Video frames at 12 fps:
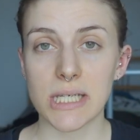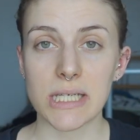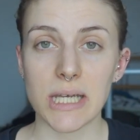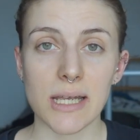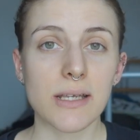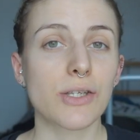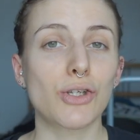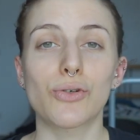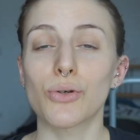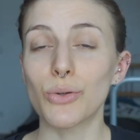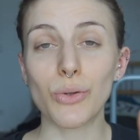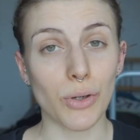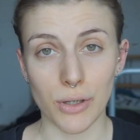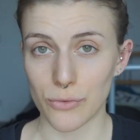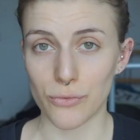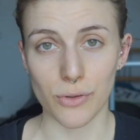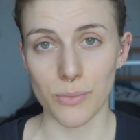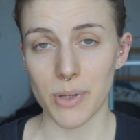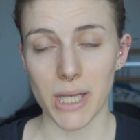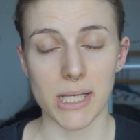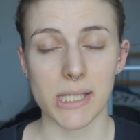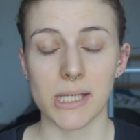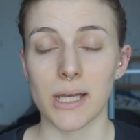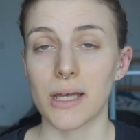in case you're looking for a
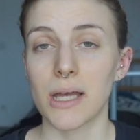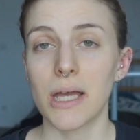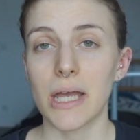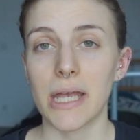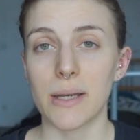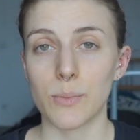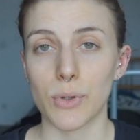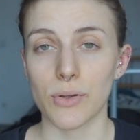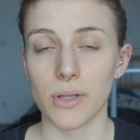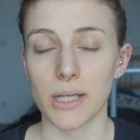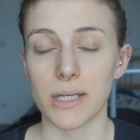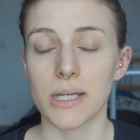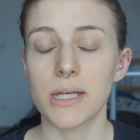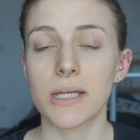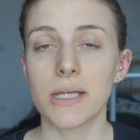piercer in Berlin.